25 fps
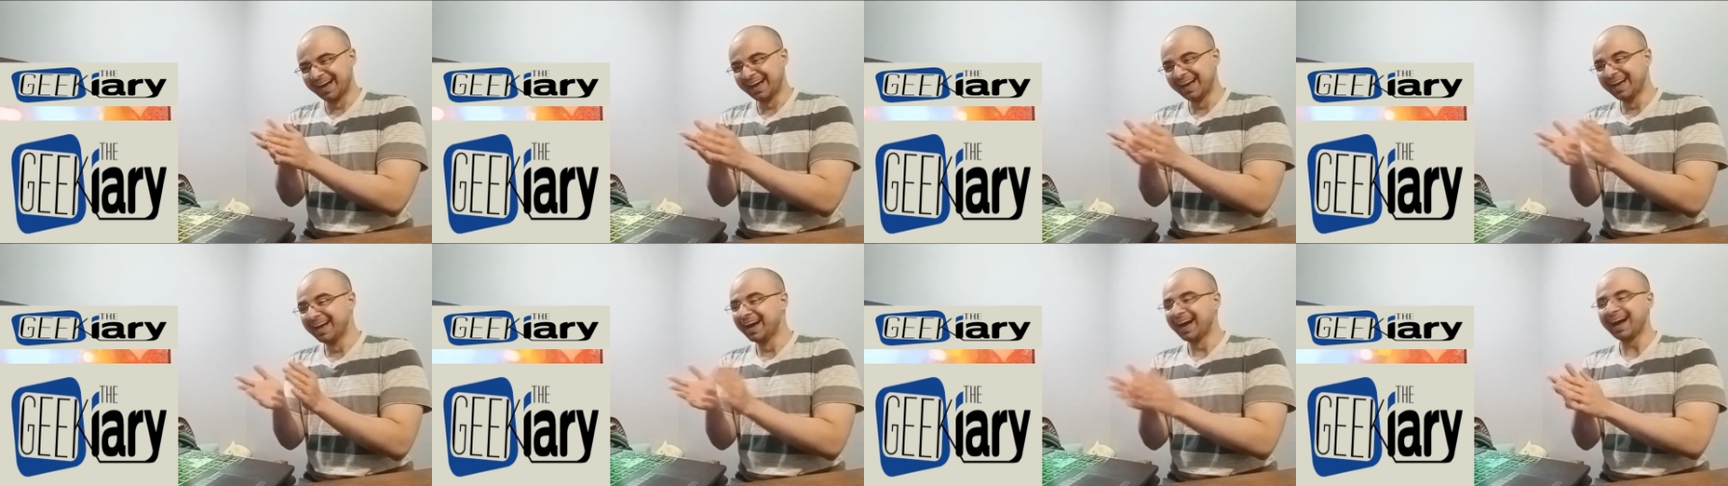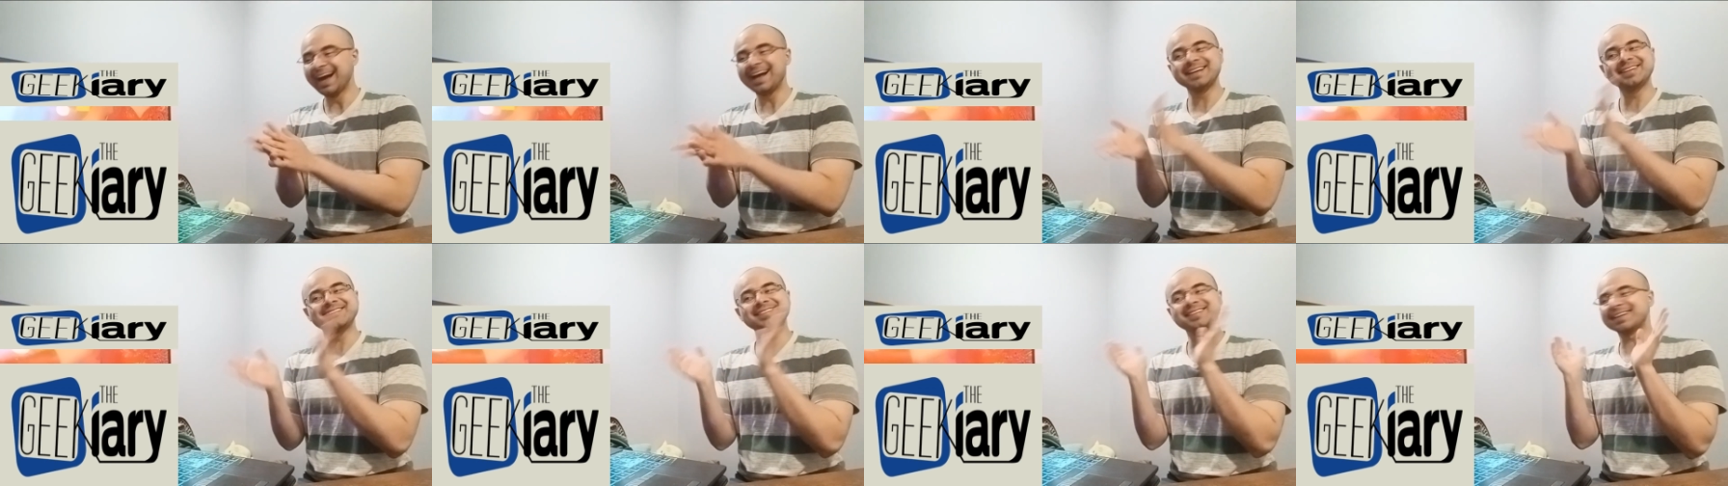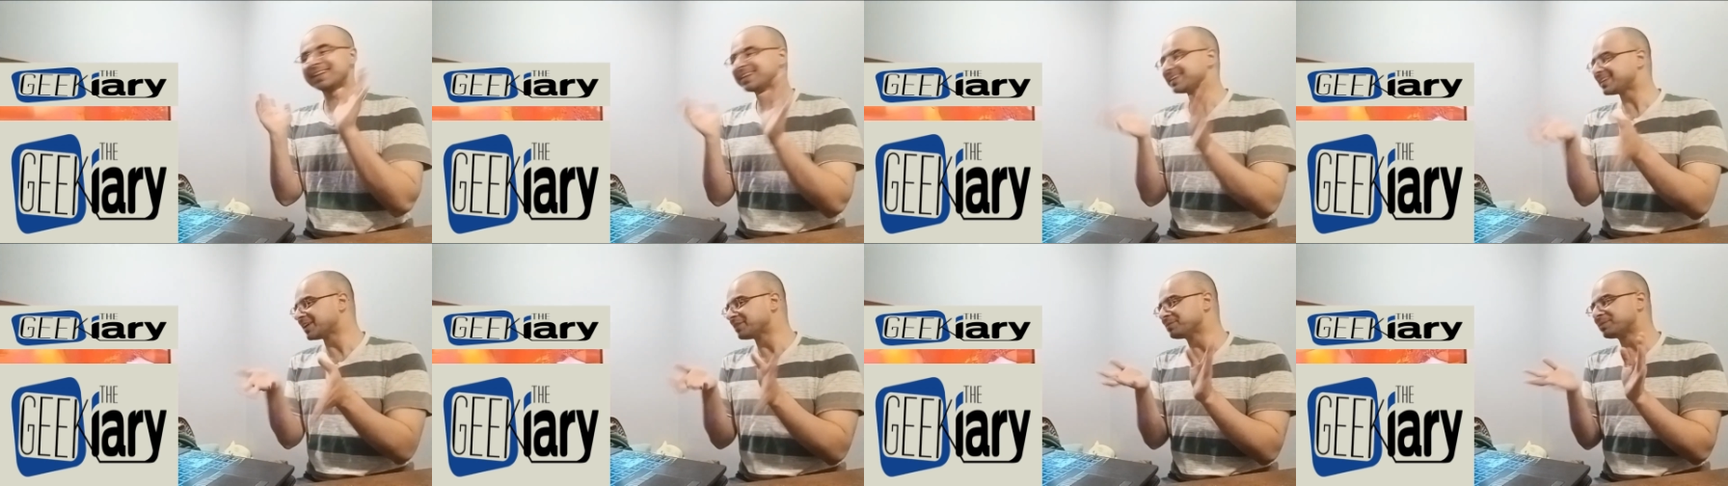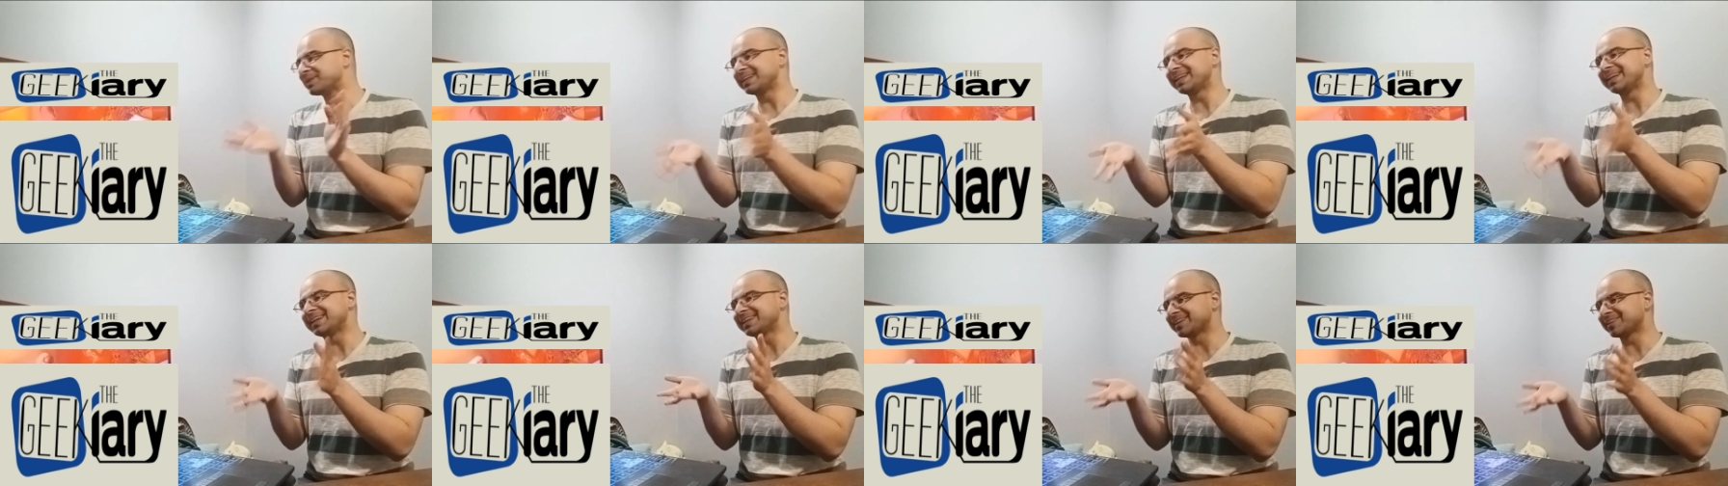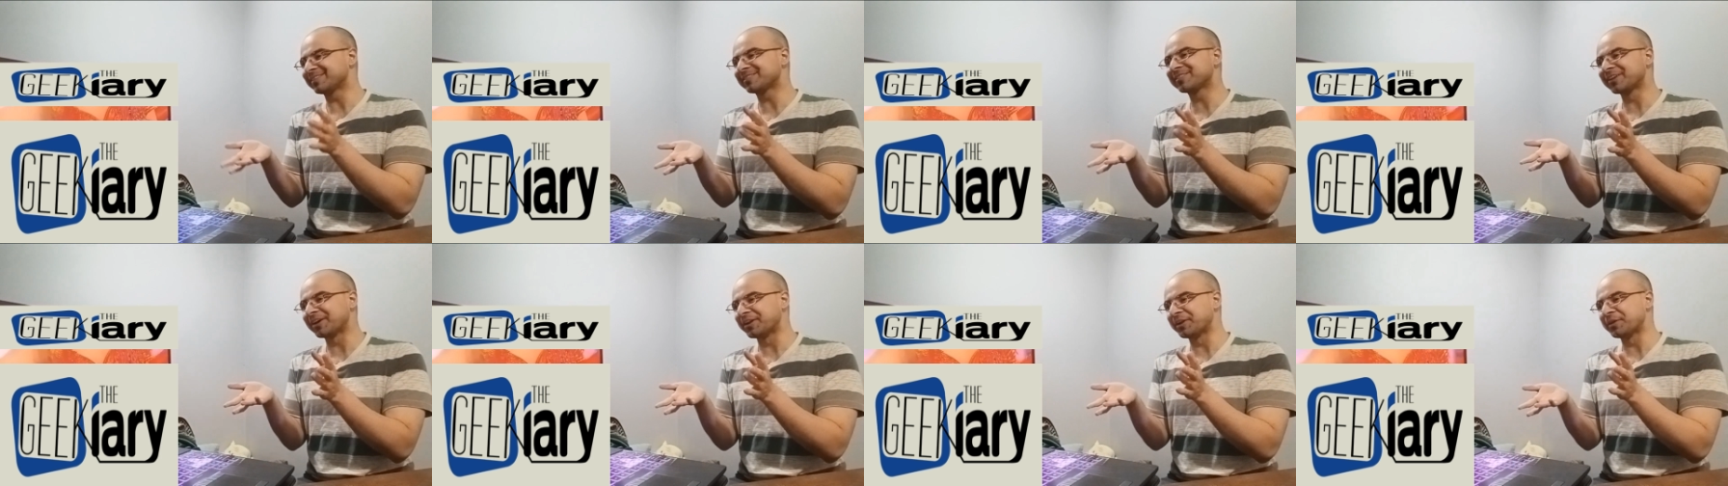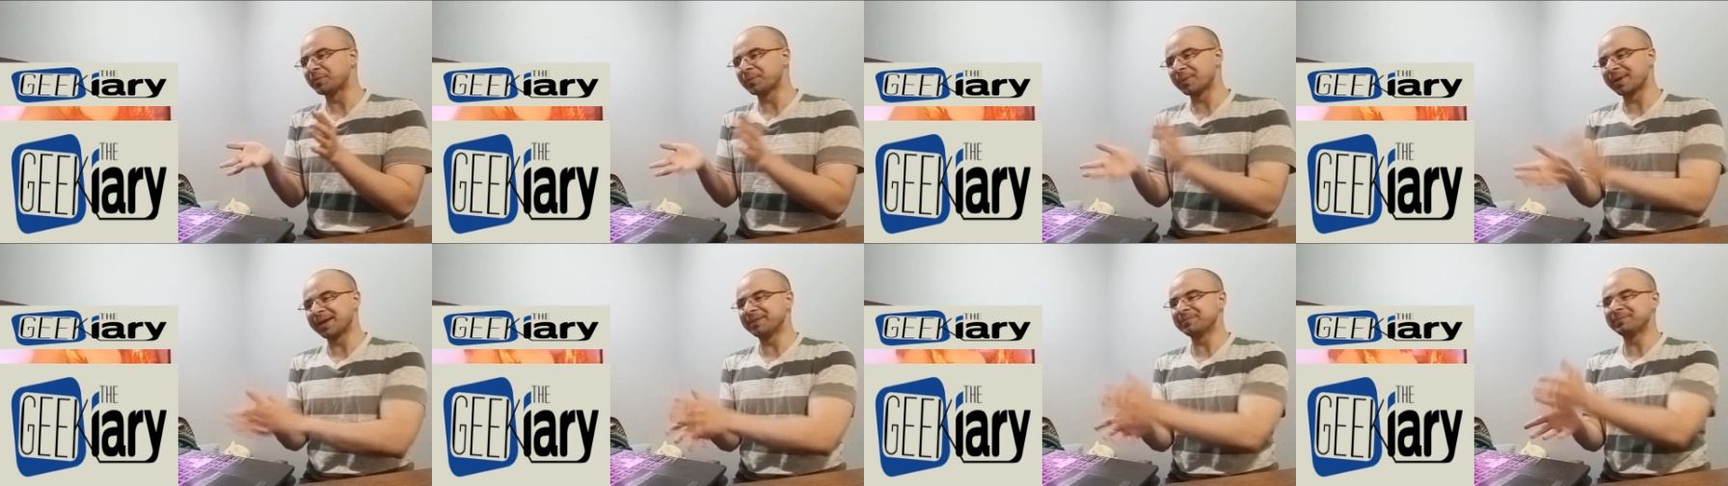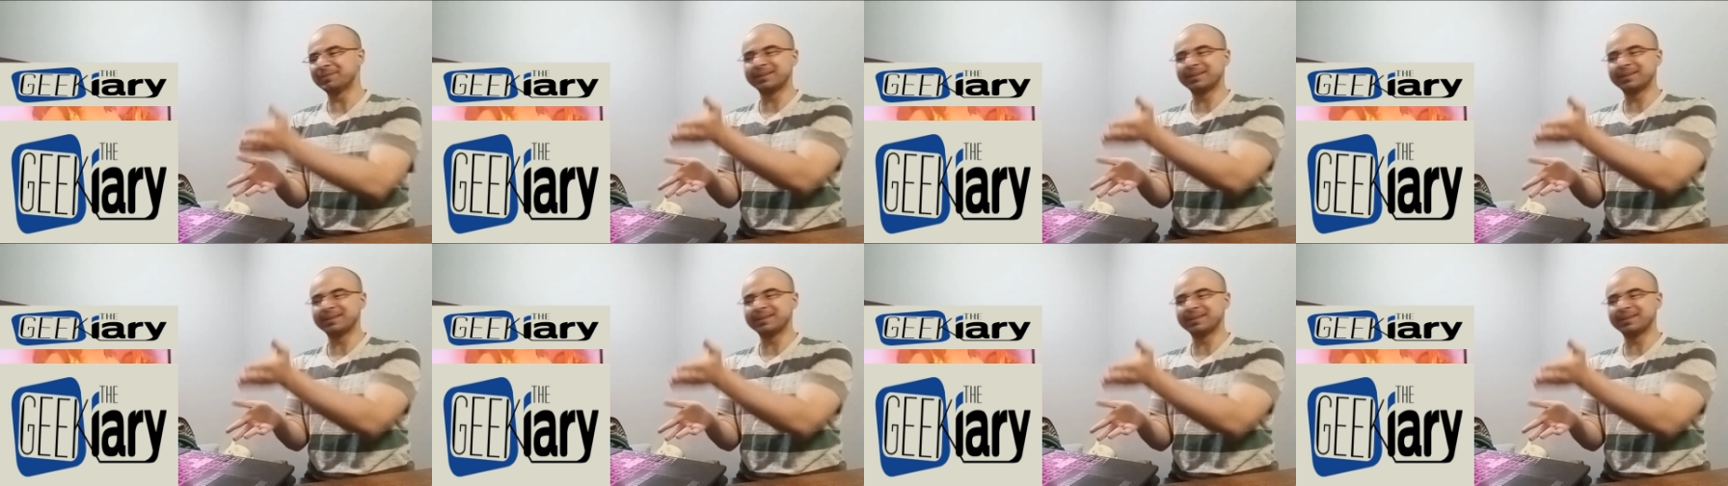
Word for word: I still think Petita's gonna win,